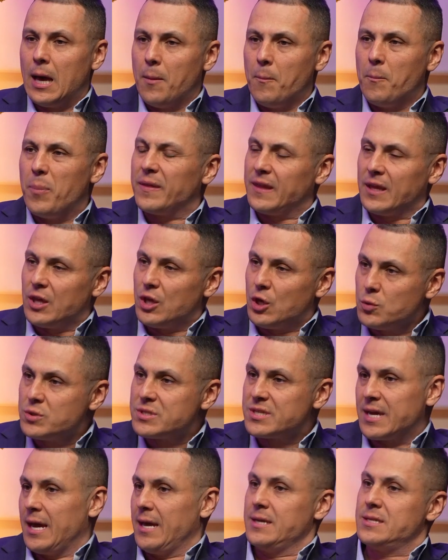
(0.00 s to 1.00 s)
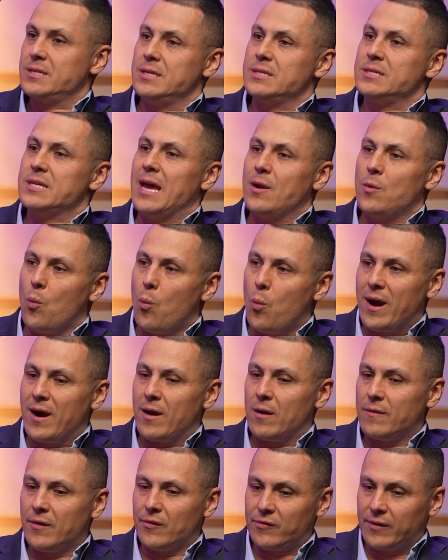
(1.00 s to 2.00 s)
but the use cases and
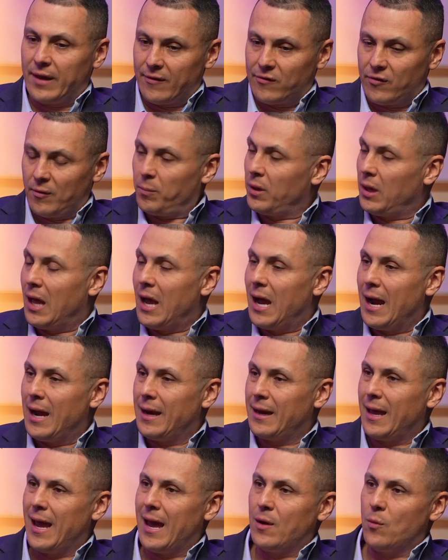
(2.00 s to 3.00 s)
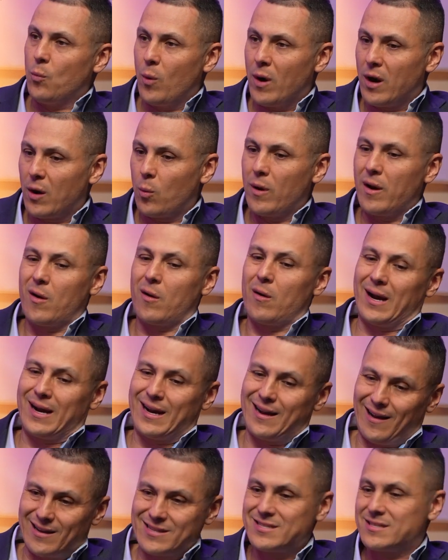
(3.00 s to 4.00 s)
where this gets applied and where we are
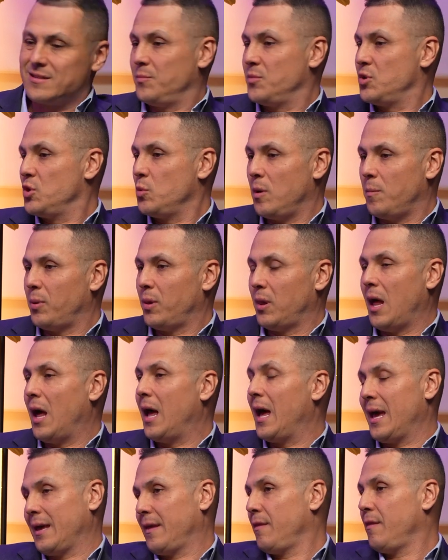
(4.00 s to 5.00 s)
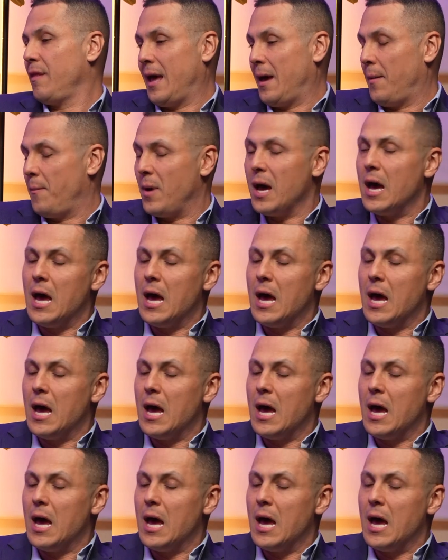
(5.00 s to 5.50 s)
accustomed to applying them.